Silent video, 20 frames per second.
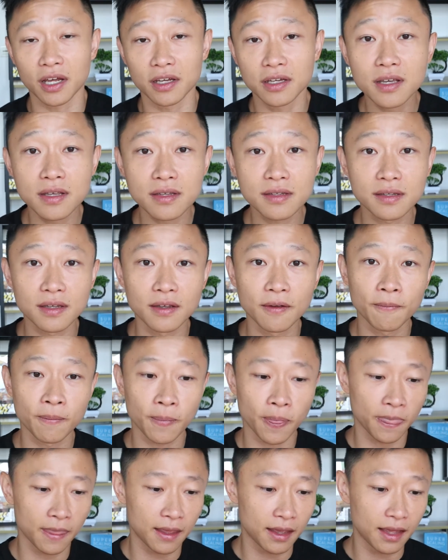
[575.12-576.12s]
that is,
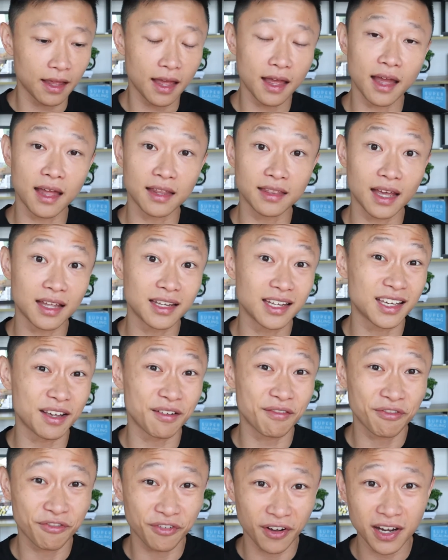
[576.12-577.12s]
and that they
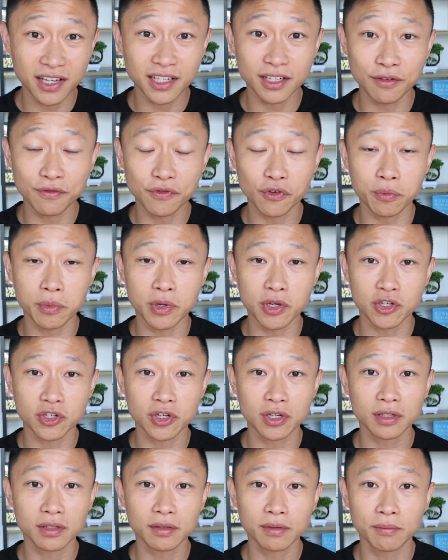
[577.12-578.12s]
can find the
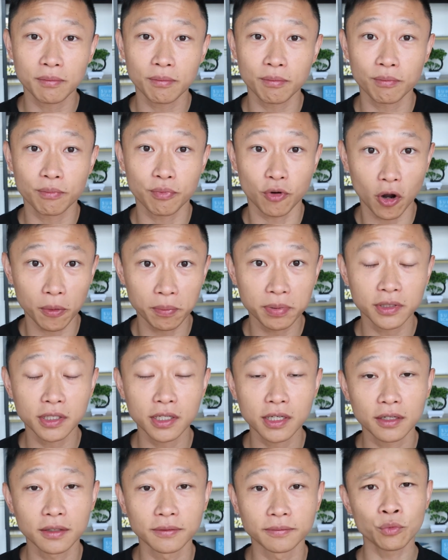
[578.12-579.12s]
information
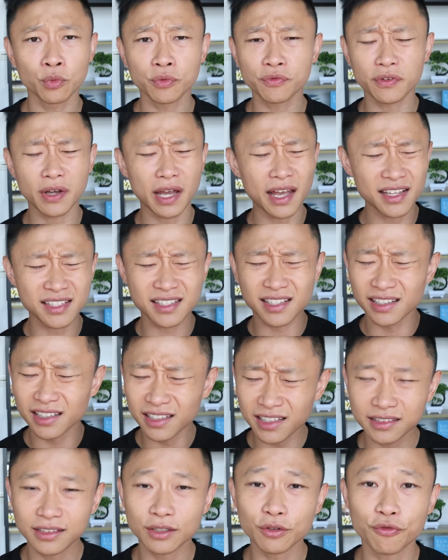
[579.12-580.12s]
properly with as
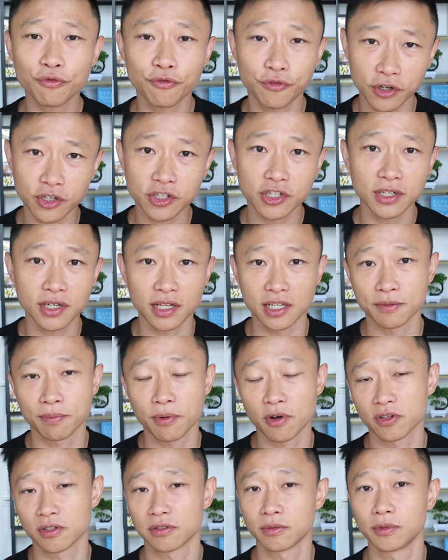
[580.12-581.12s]
little friction as
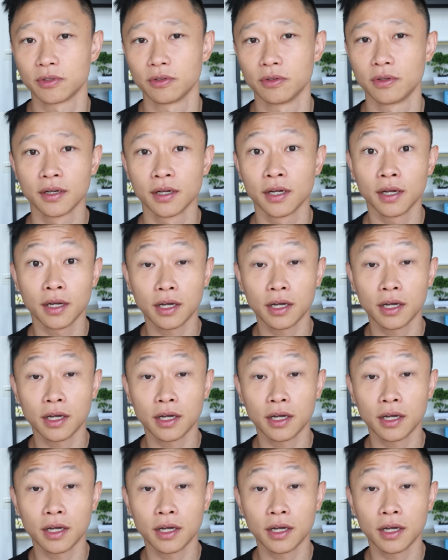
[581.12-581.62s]
possible.